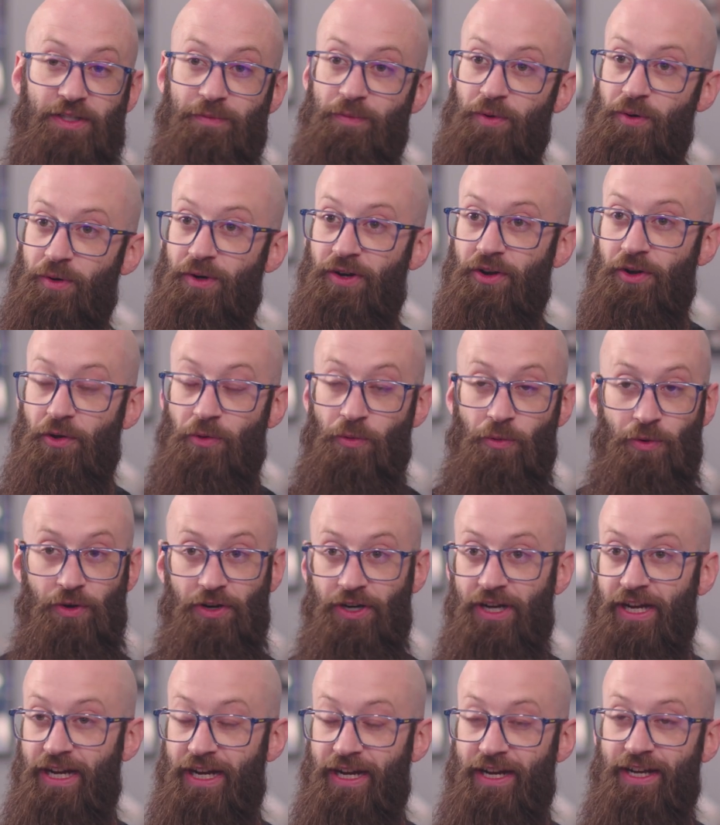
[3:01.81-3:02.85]
more on
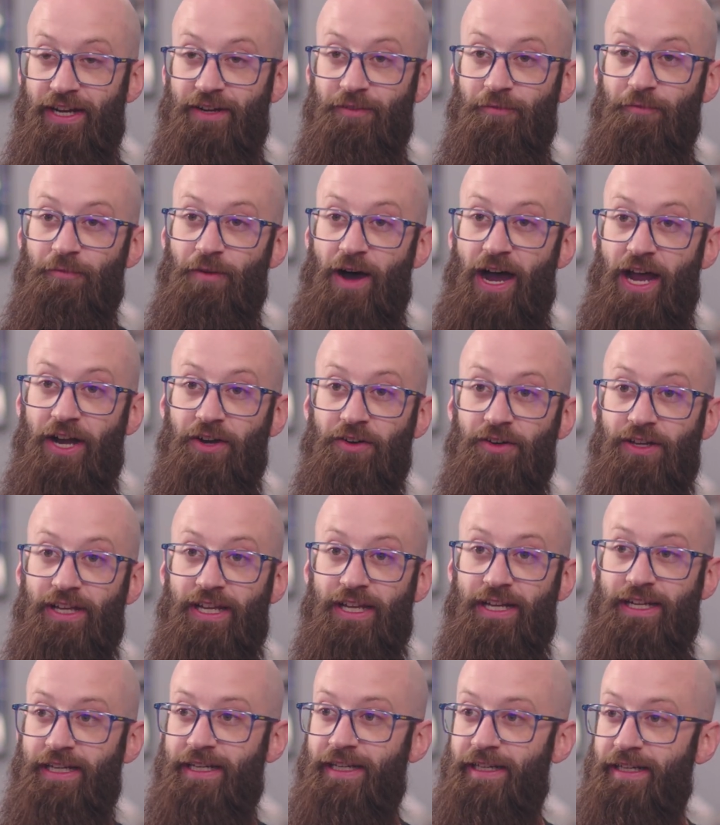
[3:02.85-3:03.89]
ordering vinyl
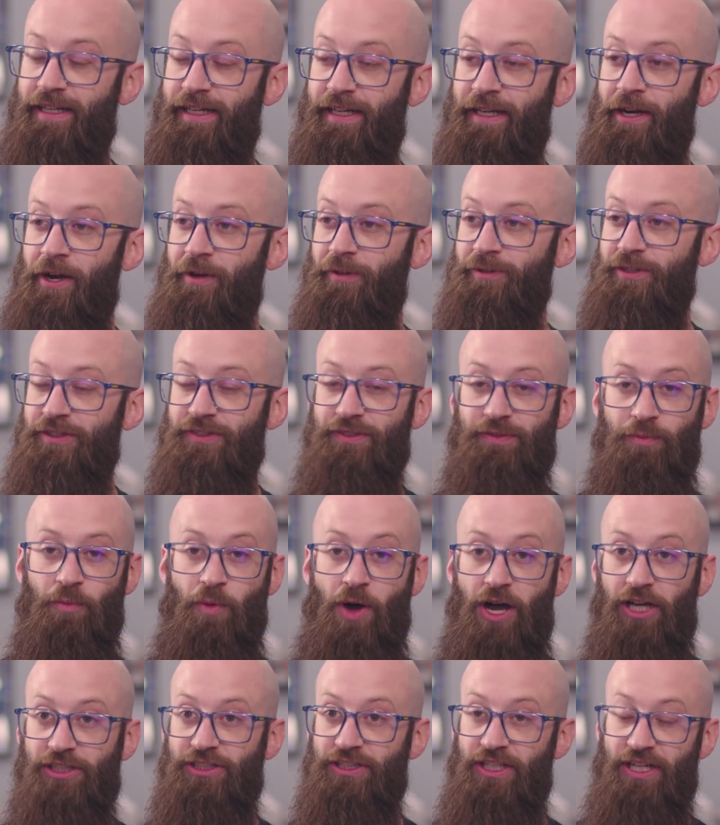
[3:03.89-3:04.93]
in, and just
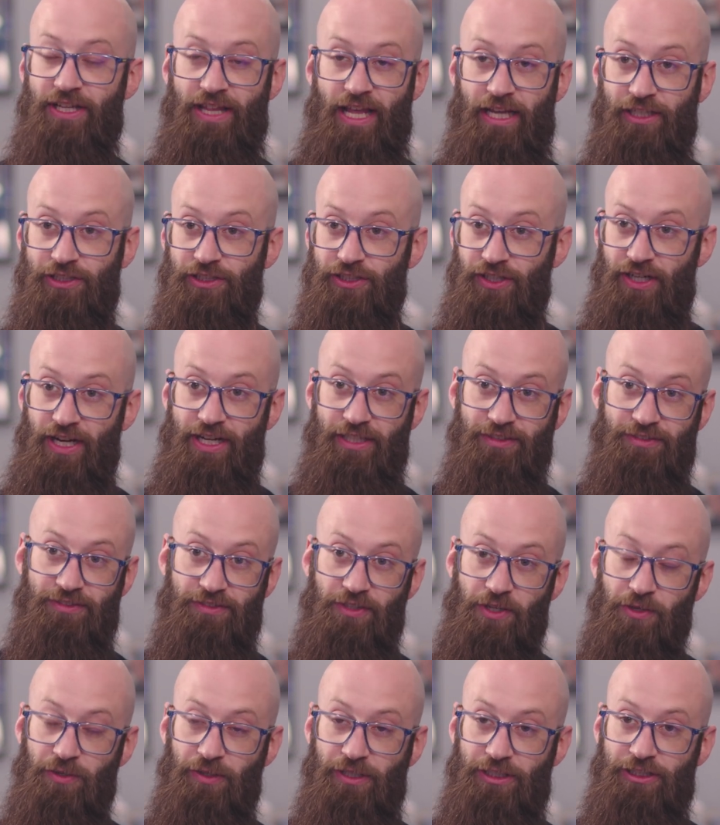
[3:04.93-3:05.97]
watching that trend
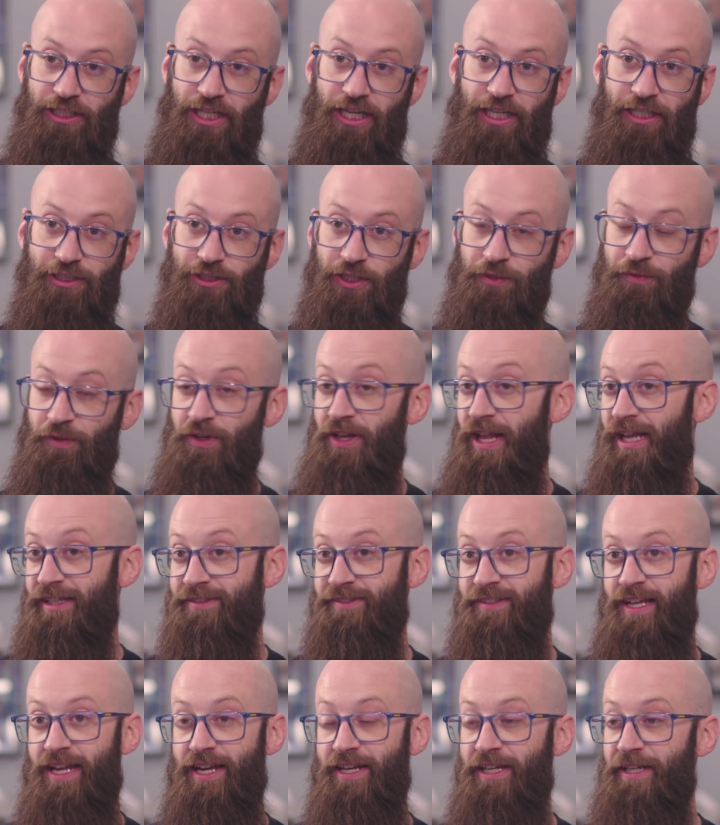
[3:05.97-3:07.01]
slowly change over the
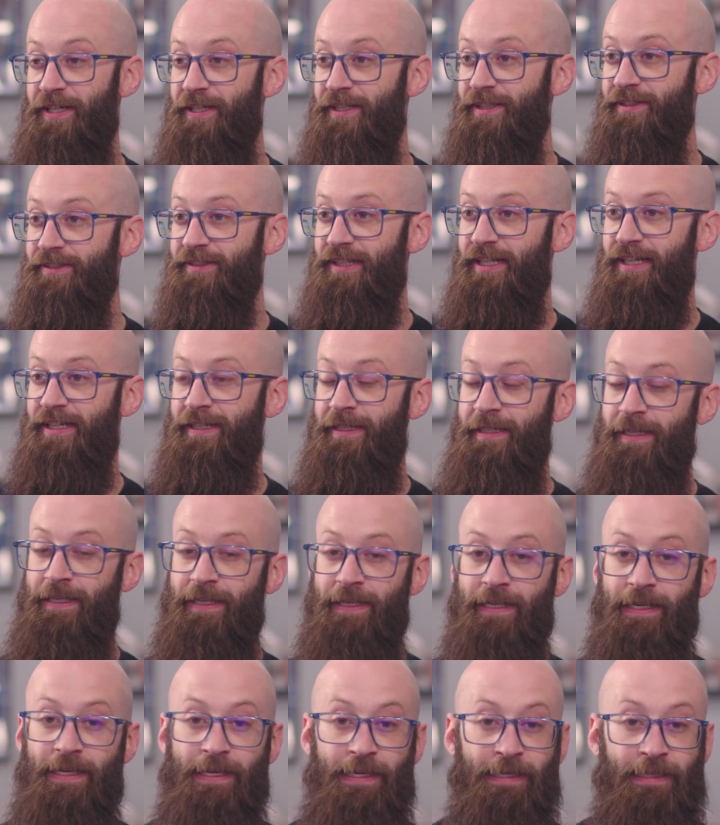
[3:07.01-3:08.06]
last 10 years. I
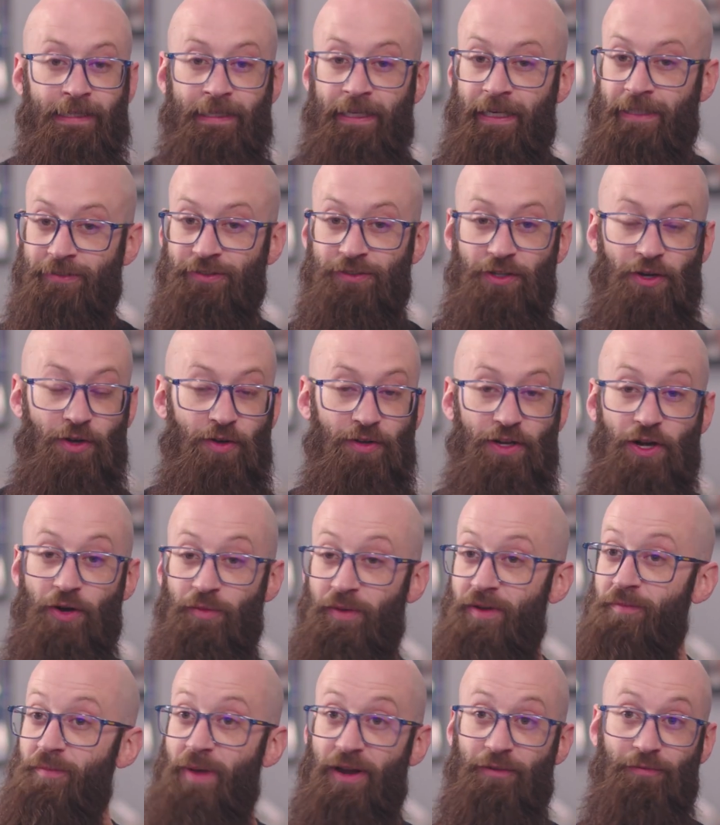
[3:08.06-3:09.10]
saw,
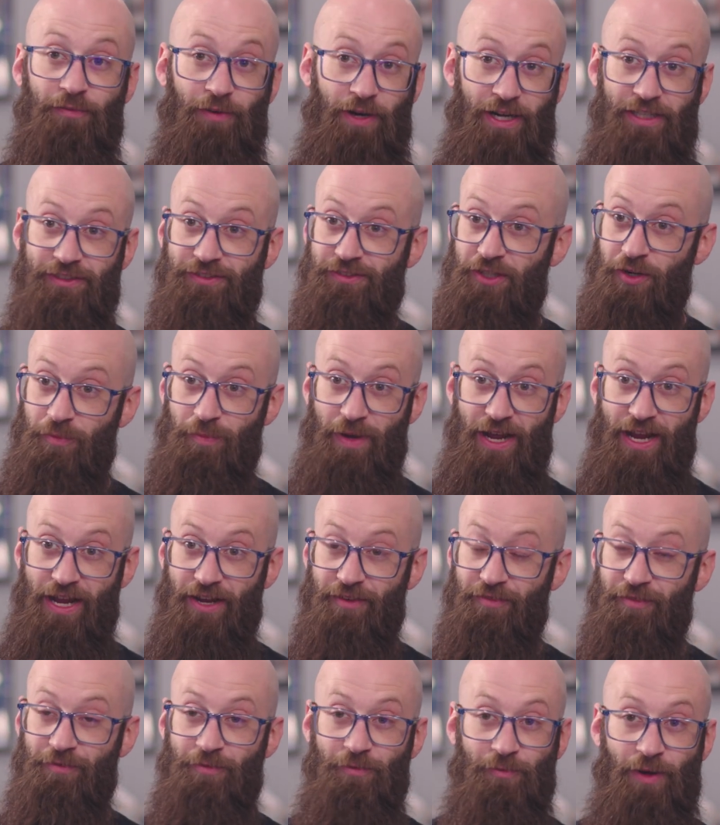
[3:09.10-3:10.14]
even my friends start
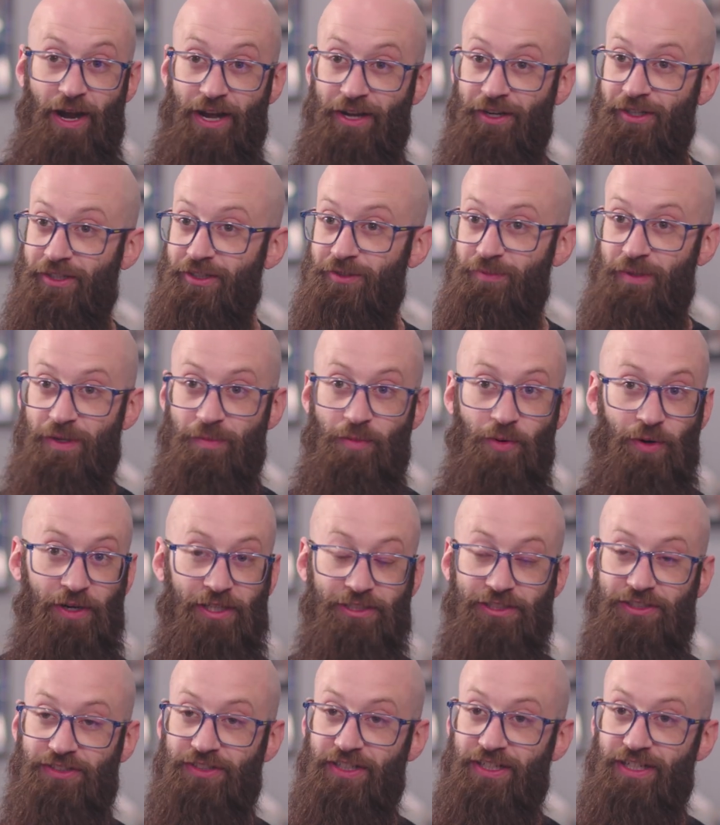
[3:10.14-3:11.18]
buying records, being more
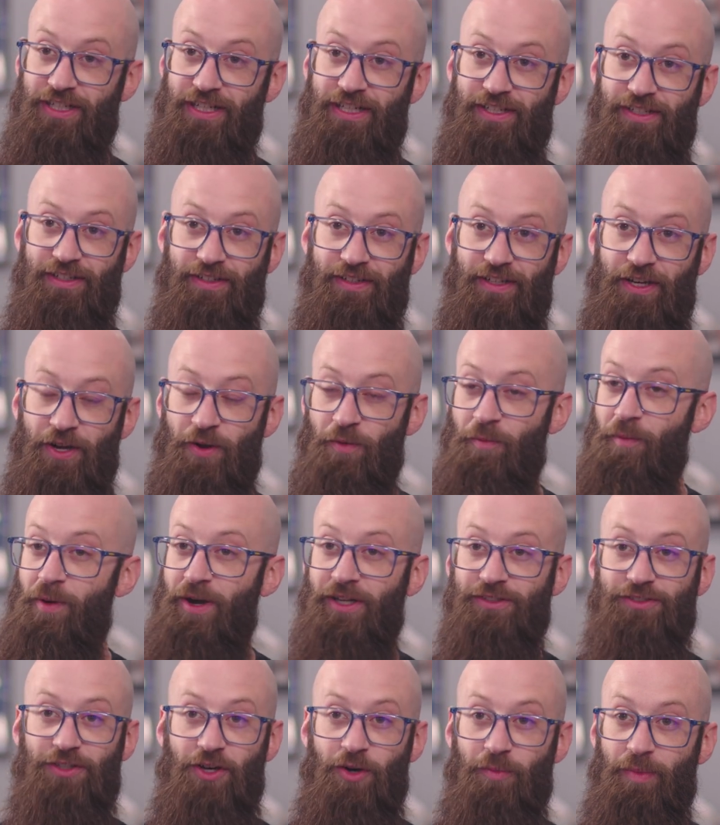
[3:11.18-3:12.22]
interested in,
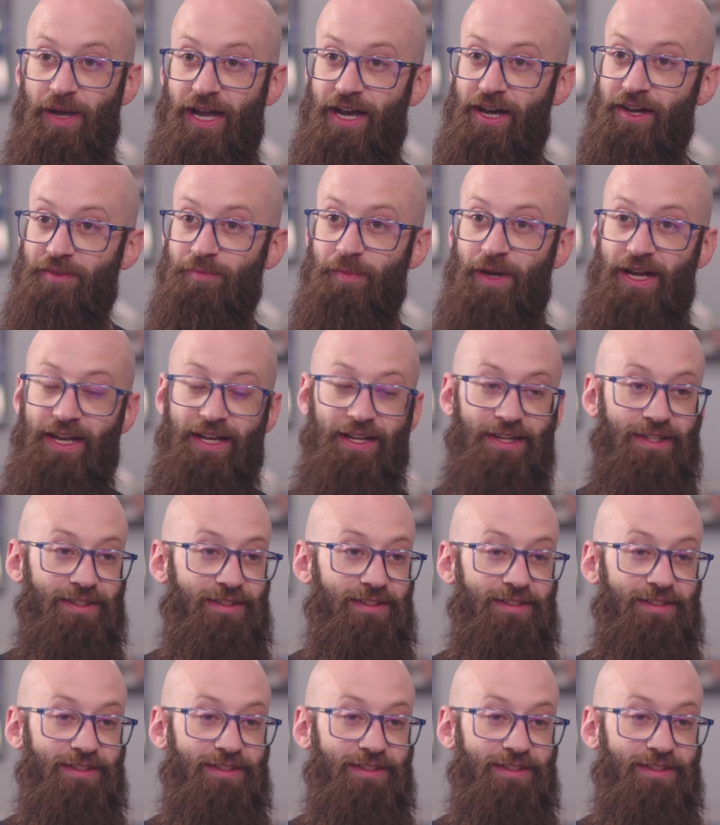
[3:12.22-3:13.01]
what it's all about, buying